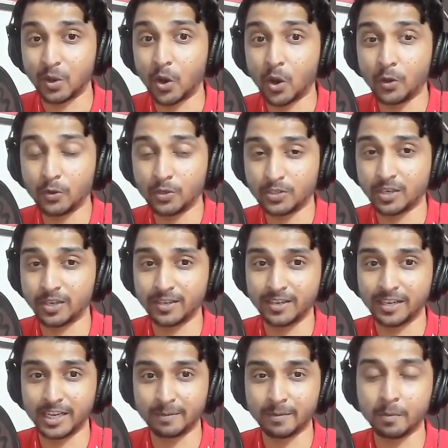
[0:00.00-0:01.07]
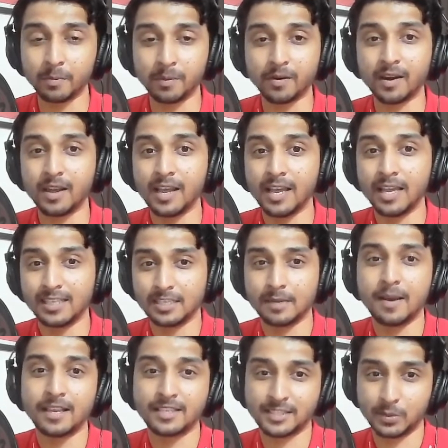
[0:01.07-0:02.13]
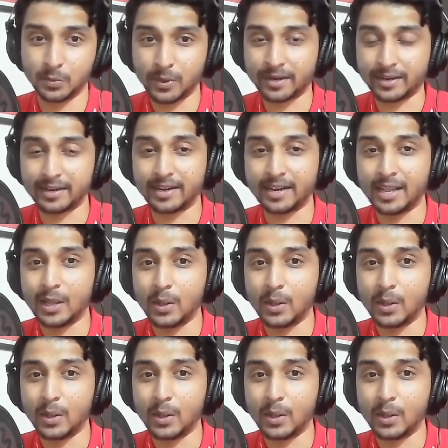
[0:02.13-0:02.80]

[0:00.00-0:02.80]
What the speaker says: Or you would certainly remember Sebastian Vettel